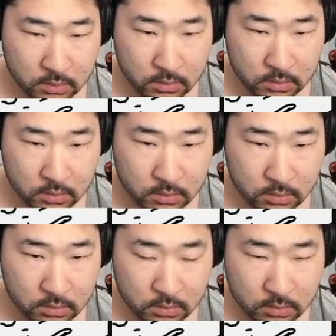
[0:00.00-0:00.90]

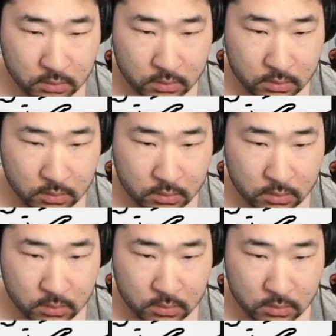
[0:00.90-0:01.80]
Nothing is said.